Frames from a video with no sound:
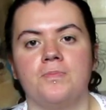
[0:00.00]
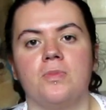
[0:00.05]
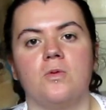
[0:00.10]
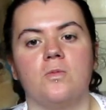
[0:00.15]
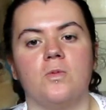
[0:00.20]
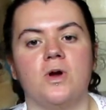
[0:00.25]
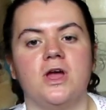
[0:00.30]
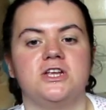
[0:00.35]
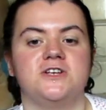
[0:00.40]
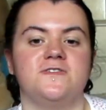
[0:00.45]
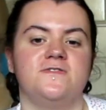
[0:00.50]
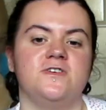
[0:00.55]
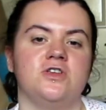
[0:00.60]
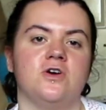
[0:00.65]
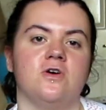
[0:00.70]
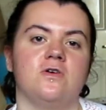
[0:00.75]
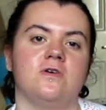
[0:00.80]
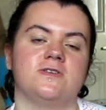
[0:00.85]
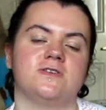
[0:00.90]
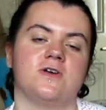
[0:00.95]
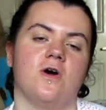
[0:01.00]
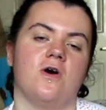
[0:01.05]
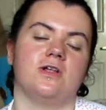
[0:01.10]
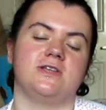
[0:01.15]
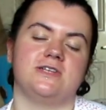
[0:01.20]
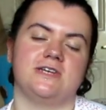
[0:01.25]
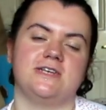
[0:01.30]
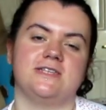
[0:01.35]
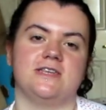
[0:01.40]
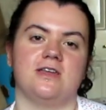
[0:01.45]
which if your dog's got a
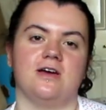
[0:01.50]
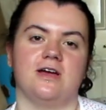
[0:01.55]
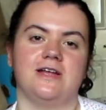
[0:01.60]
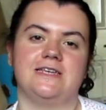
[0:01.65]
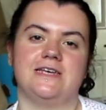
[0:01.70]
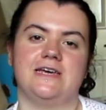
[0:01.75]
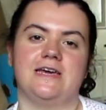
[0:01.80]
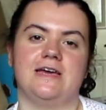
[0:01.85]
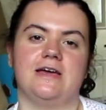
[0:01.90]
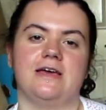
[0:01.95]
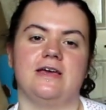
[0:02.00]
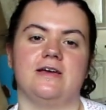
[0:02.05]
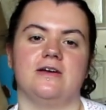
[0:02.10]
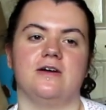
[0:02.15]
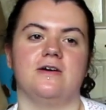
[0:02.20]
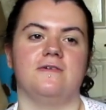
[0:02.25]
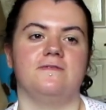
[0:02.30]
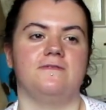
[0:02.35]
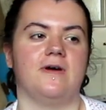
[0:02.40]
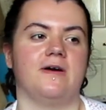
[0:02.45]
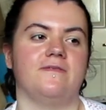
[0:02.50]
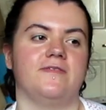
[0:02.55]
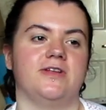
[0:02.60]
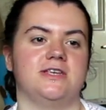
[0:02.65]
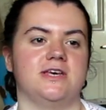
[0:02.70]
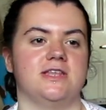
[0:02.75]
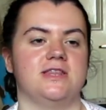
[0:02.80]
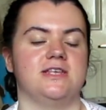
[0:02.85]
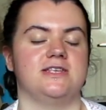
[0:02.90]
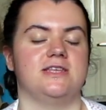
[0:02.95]
decent idea of having
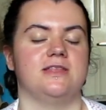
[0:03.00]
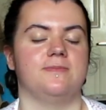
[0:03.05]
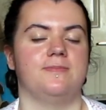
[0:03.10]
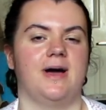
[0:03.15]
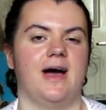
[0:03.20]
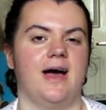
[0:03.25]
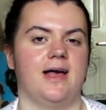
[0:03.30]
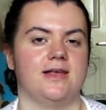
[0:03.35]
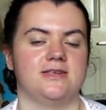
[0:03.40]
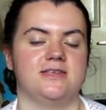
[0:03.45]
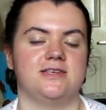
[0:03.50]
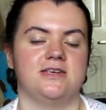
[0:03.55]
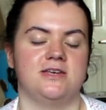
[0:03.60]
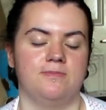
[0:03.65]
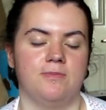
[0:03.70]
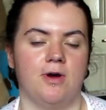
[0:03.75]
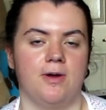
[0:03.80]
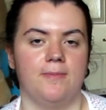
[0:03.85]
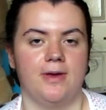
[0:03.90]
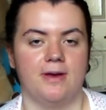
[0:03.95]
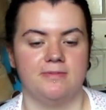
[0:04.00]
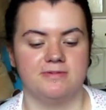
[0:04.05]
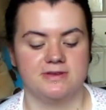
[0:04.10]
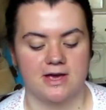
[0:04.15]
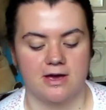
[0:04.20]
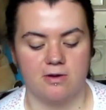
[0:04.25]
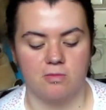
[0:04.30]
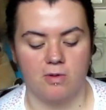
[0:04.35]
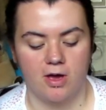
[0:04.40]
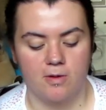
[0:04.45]
done this in the past, you might be able to
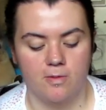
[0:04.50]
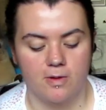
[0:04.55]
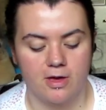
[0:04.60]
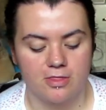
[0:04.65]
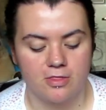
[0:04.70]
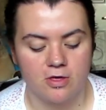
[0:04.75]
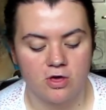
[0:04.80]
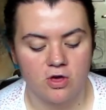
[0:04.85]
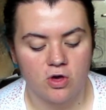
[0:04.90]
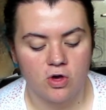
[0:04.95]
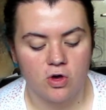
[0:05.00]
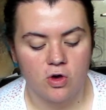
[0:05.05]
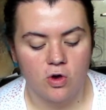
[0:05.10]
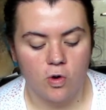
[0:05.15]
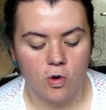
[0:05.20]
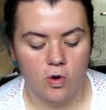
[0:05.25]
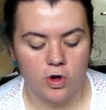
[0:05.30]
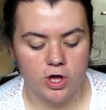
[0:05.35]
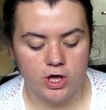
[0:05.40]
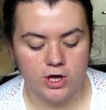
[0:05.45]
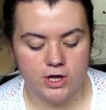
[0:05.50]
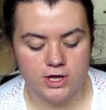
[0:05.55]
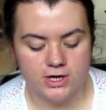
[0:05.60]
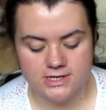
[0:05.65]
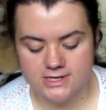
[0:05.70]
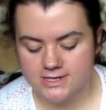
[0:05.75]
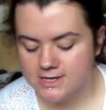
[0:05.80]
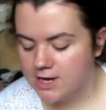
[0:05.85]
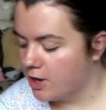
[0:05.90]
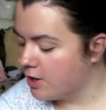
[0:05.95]
get away with. Or you can
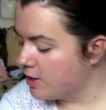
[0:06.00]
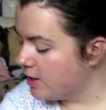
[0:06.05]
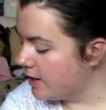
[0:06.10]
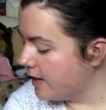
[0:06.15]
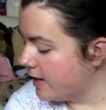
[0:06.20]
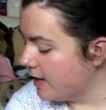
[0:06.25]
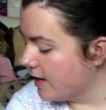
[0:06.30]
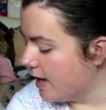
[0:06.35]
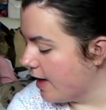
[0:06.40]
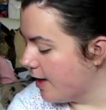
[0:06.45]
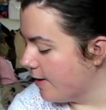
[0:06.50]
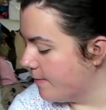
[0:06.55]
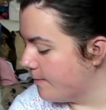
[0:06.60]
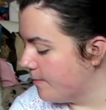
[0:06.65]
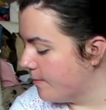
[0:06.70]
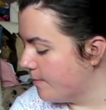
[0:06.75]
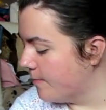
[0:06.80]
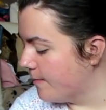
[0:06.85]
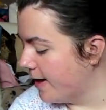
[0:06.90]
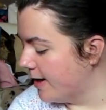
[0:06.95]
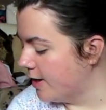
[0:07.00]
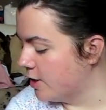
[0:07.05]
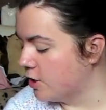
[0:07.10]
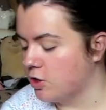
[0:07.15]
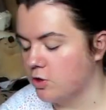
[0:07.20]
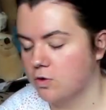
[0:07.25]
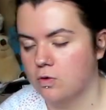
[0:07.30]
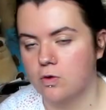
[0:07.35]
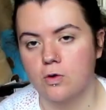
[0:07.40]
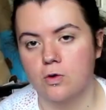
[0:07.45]
slowly make
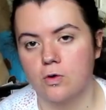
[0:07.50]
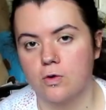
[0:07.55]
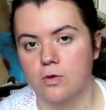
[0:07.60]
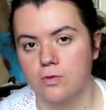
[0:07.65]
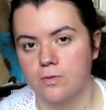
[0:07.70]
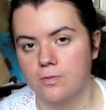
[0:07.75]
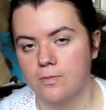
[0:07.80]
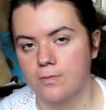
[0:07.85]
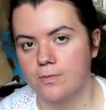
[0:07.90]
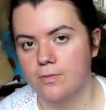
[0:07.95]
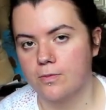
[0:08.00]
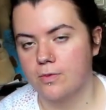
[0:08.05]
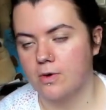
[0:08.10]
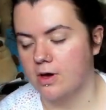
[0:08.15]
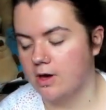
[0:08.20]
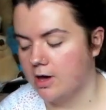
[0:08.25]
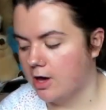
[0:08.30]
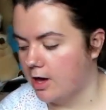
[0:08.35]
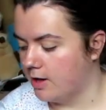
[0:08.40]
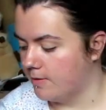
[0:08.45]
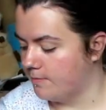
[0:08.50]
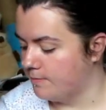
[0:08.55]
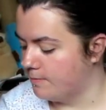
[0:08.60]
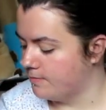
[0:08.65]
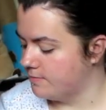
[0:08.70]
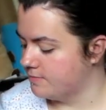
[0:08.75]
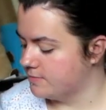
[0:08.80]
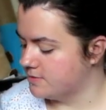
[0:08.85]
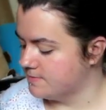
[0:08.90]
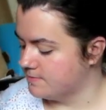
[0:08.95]
your
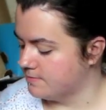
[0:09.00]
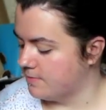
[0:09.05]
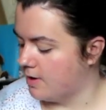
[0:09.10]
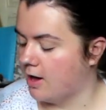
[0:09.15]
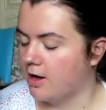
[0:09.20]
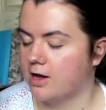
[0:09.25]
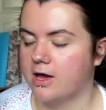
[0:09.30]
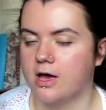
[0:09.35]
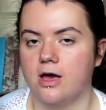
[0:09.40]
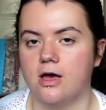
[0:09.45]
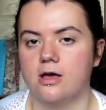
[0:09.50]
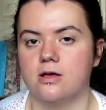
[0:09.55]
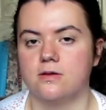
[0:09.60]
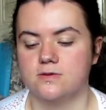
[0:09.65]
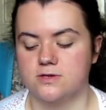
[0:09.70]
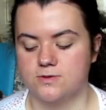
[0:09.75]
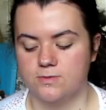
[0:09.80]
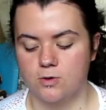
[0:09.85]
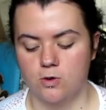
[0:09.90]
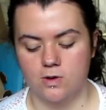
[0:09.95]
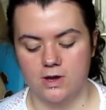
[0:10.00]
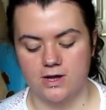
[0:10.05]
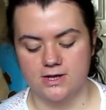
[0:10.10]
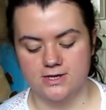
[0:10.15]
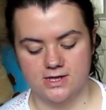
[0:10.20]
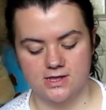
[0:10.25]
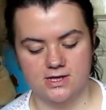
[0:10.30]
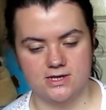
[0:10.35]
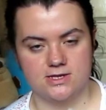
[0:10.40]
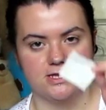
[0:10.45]
marker smaller.
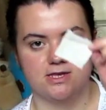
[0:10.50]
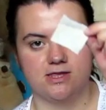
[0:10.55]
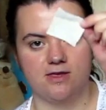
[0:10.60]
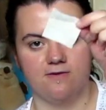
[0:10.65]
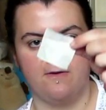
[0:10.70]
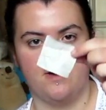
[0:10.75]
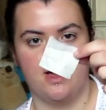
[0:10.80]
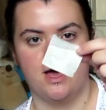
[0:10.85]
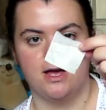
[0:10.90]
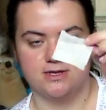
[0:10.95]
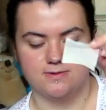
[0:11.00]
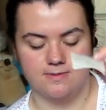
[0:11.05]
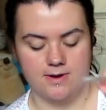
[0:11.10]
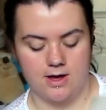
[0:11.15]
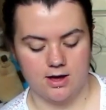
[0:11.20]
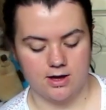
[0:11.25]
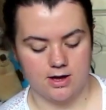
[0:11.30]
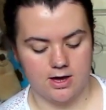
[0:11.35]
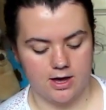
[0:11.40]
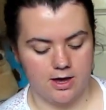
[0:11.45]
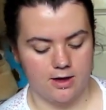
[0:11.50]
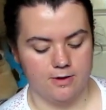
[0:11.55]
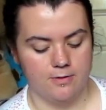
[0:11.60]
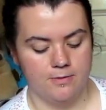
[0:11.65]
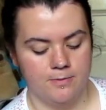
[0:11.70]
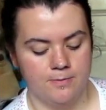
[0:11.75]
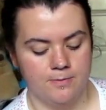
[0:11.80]
So this is the first marker,